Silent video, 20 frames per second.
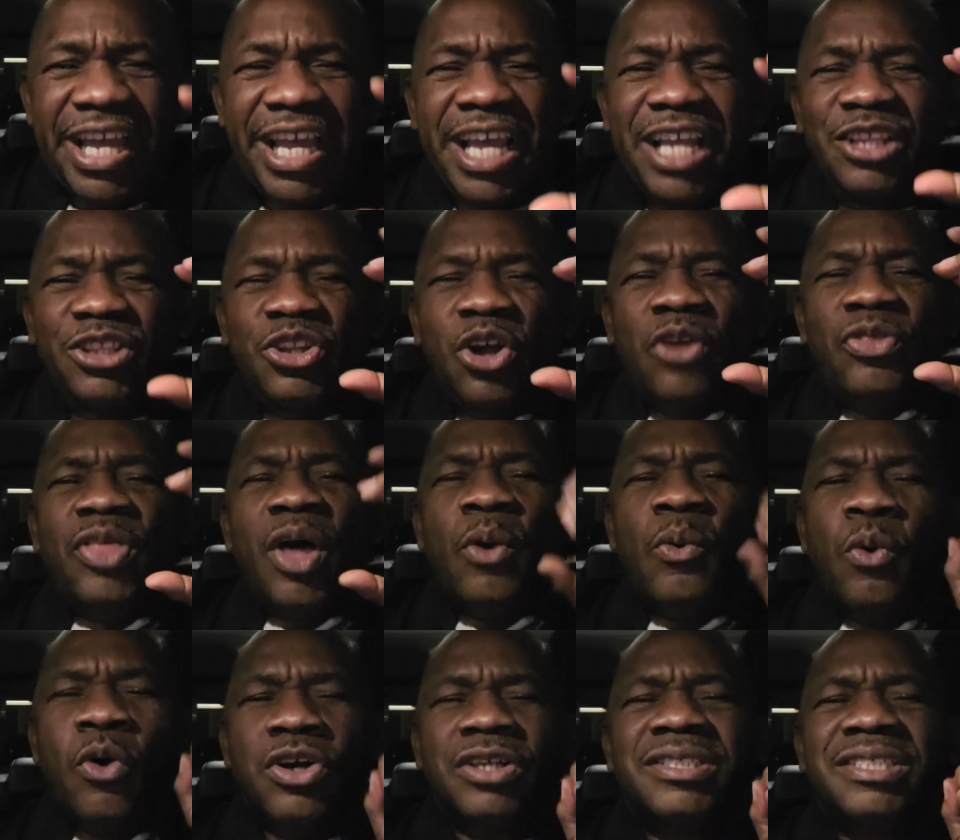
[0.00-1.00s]
In other
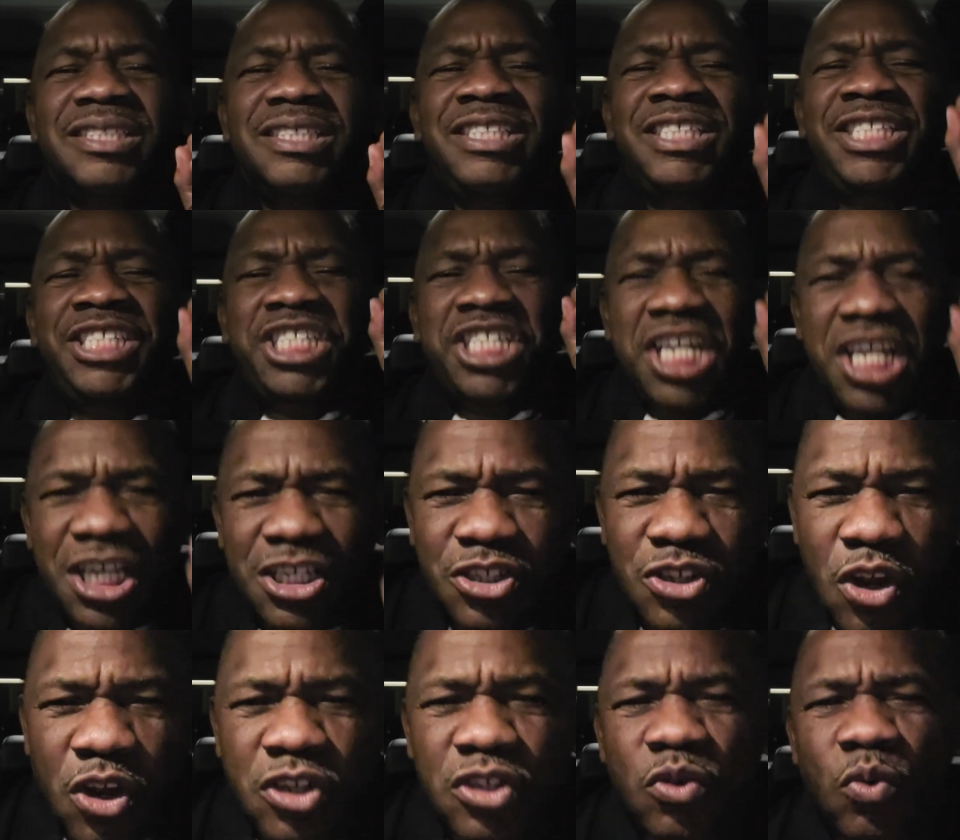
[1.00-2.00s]
words,
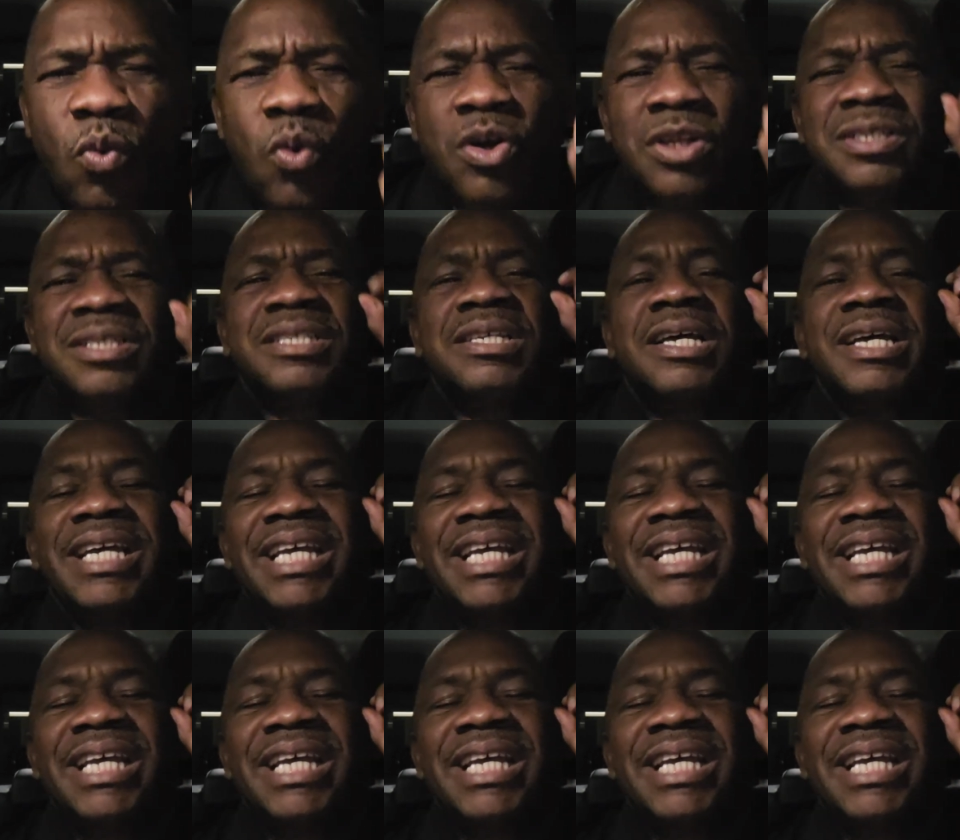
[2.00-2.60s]
Jesus was